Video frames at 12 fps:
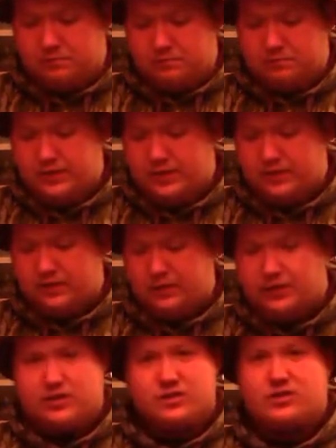But
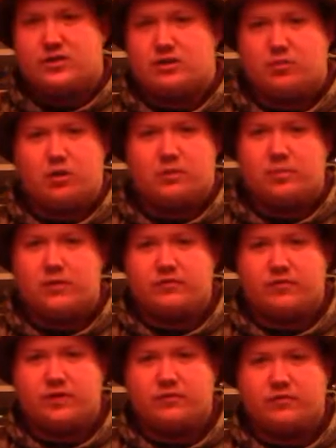this is going to work
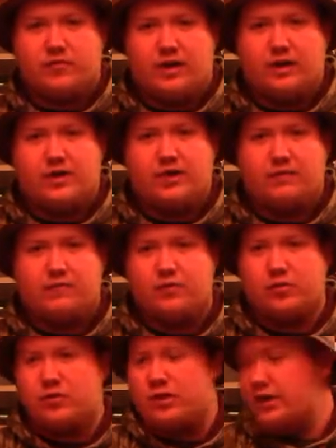perfectly for what I need it
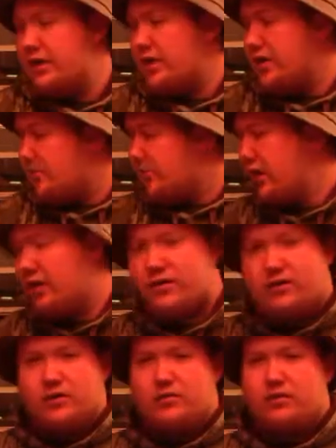for. My
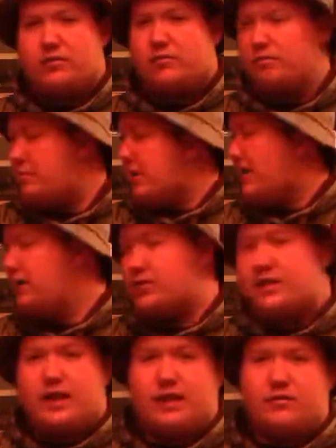other
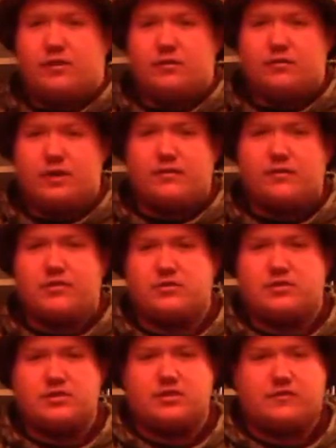Daiwa, the
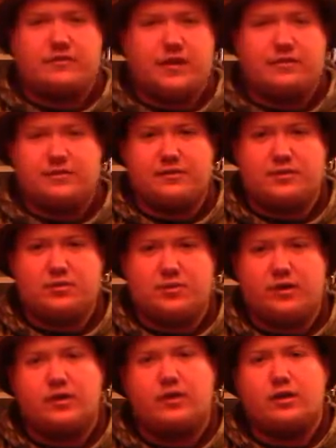Revros, is a
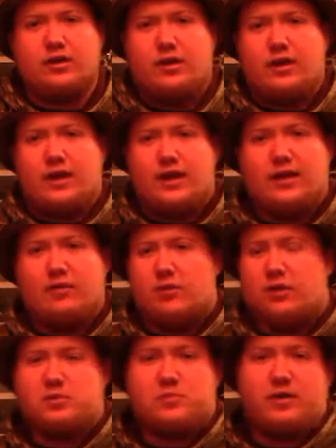5.3-to-1, and it
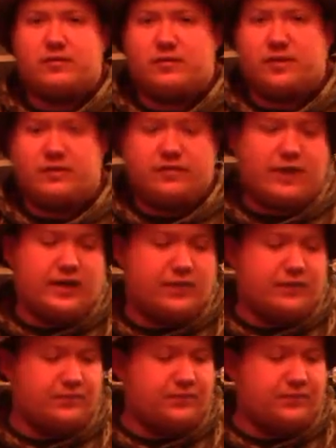works perfectly fine.